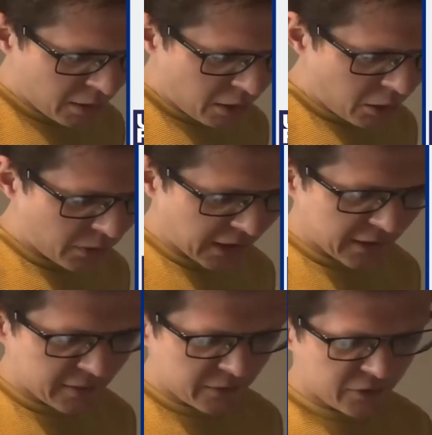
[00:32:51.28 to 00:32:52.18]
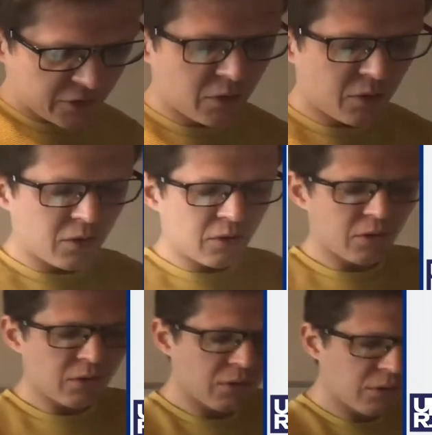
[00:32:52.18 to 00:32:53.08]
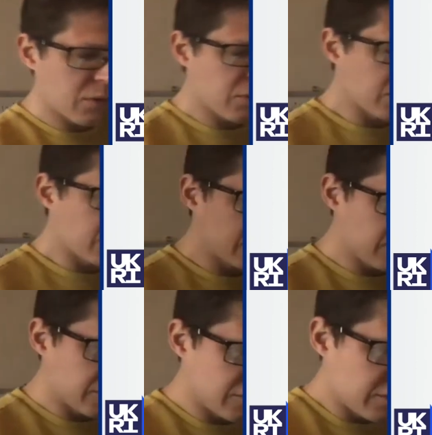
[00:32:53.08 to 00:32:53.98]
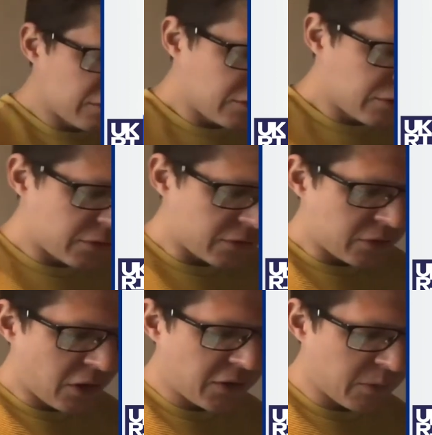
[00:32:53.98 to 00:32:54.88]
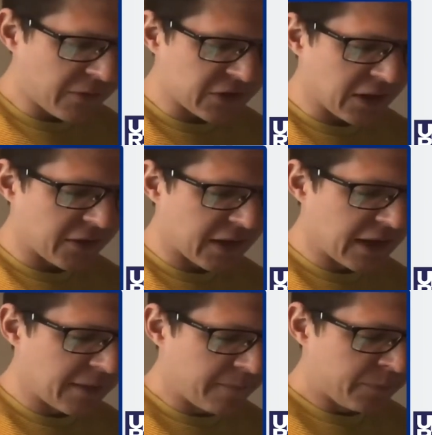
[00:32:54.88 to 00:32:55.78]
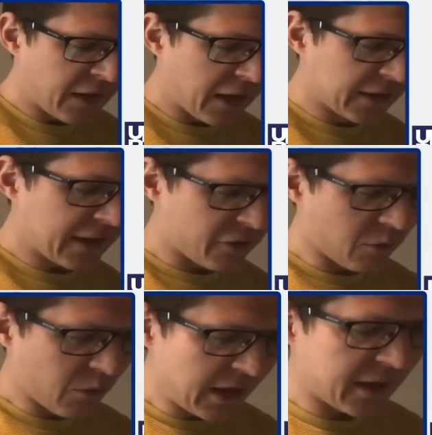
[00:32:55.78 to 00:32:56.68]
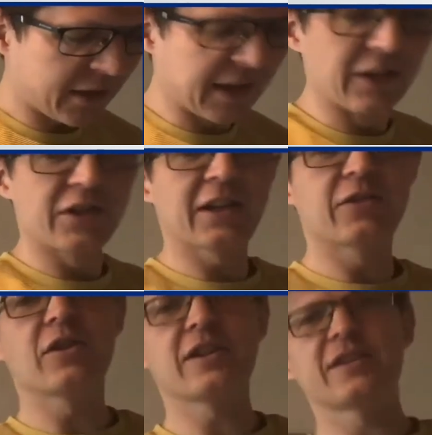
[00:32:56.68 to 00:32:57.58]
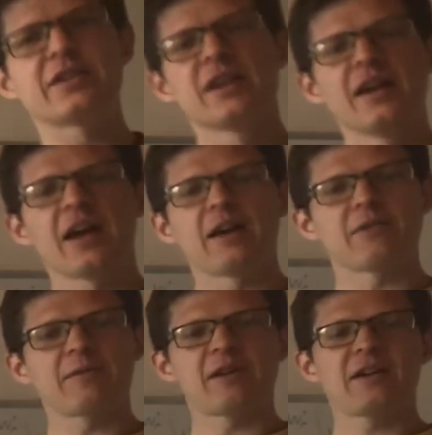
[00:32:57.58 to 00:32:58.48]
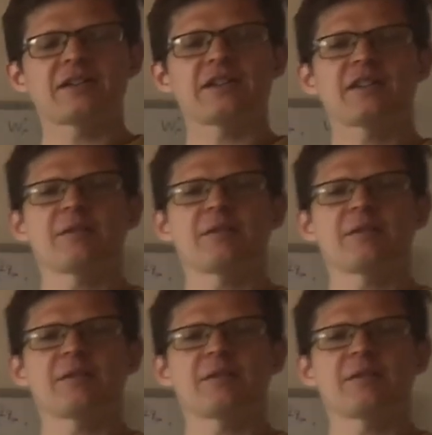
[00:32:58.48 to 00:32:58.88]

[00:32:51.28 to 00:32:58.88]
Okay, so now that we've done the electroweak gauge sector, now this is, as I said